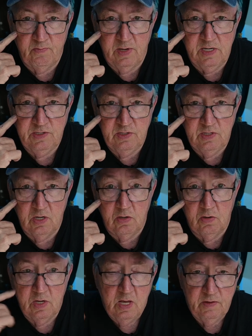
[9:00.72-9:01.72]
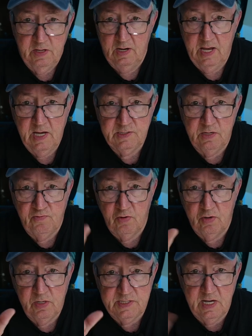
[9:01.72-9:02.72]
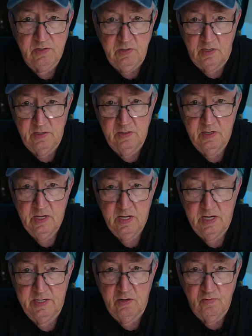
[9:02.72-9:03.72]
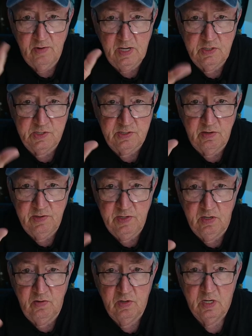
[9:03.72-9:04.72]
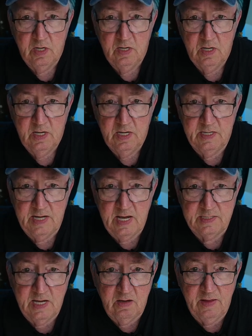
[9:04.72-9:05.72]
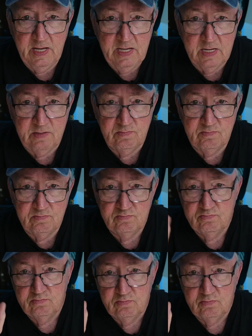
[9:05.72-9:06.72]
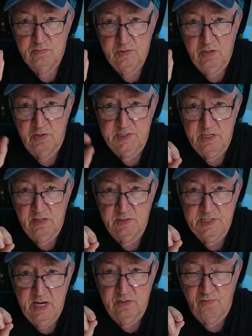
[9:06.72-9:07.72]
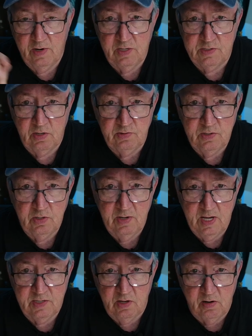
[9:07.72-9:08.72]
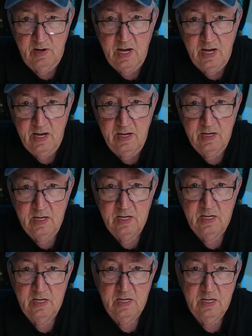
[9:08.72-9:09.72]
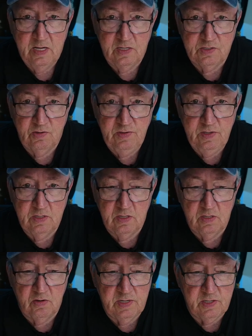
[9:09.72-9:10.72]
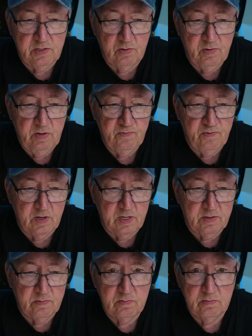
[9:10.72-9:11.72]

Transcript: of places you go, they'll ask you for your cédula and they'll register you, and that's how they get your sales tax registered to S R I, and so you can go and get your refund